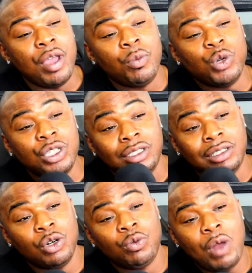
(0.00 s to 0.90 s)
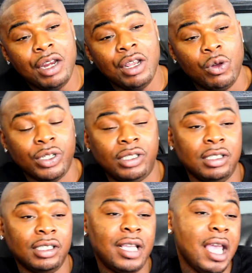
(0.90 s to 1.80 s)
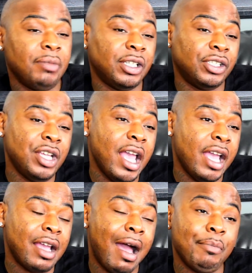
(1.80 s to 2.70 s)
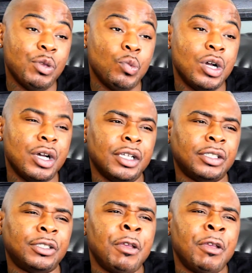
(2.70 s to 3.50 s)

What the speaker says: And with this little radio, the tapes that she had got me was